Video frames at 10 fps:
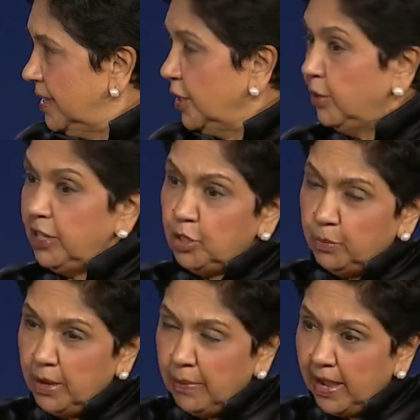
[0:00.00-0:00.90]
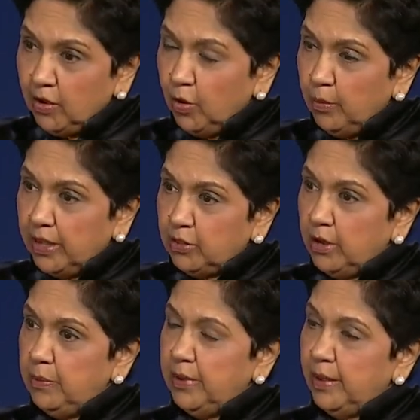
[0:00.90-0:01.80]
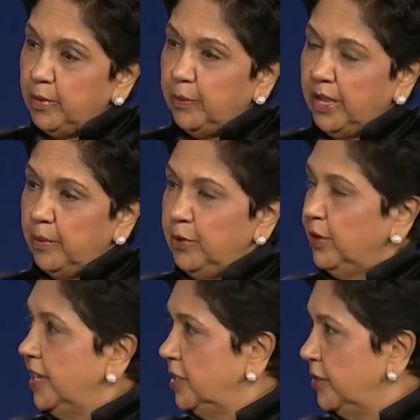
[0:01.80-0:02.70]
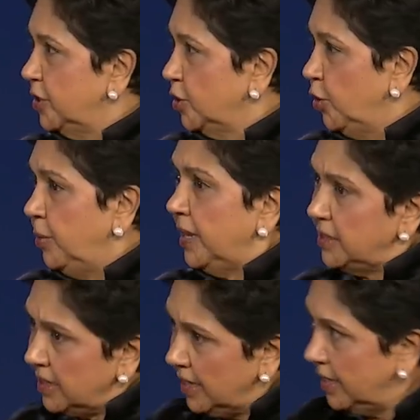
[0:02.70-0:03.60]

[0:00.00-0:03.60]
You need to be back home by 3 p.m. to pick up your kids in the school bus?